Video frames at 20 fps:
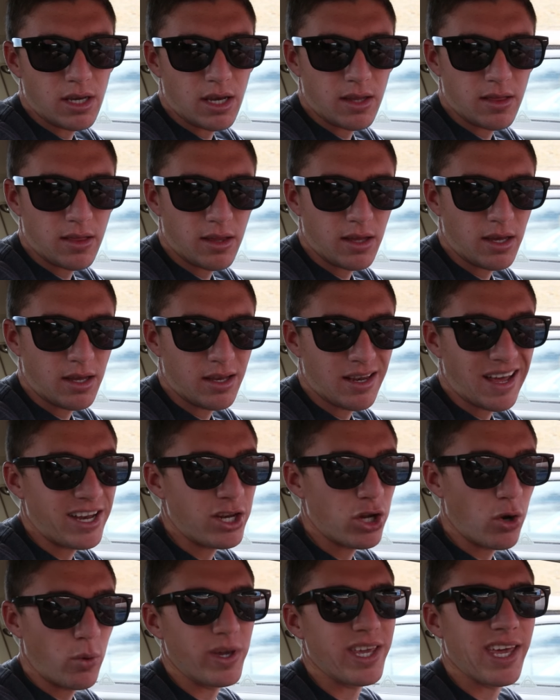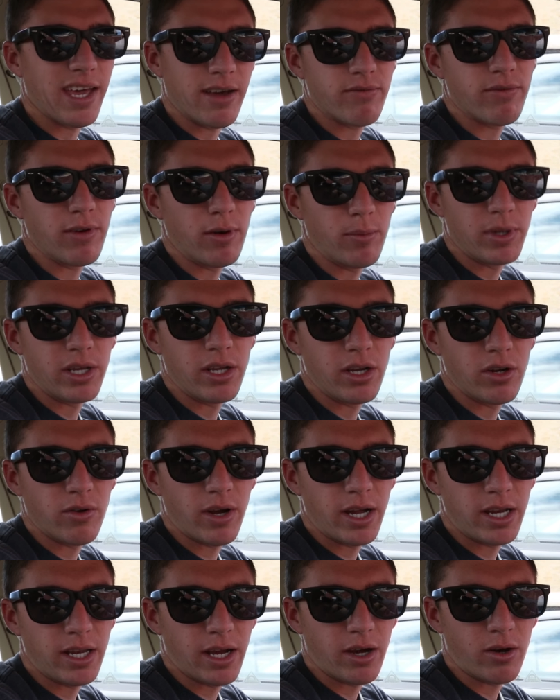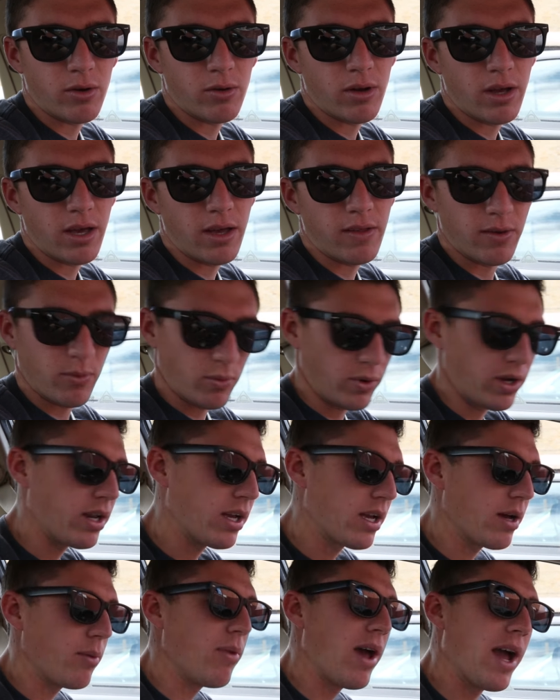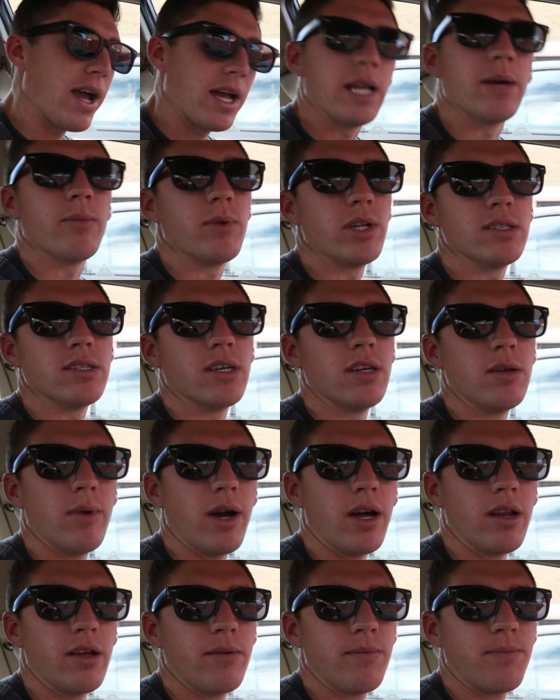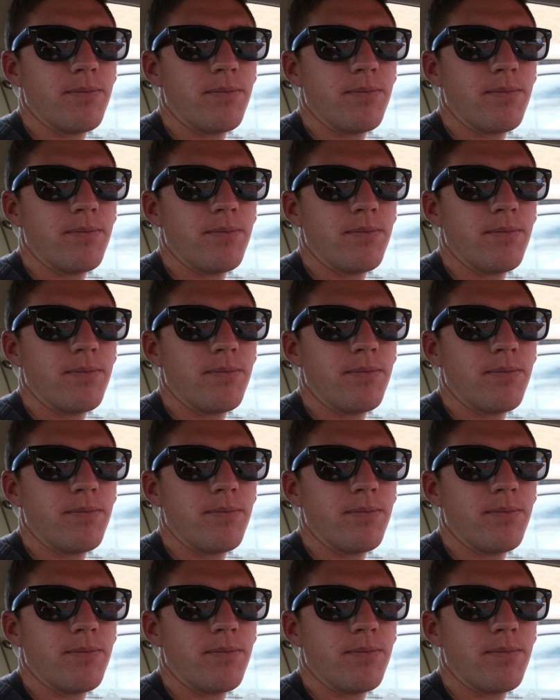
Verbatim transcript: And then I know we can't film in here right now. And then we're gonna come back and I'm gonna tell you about it.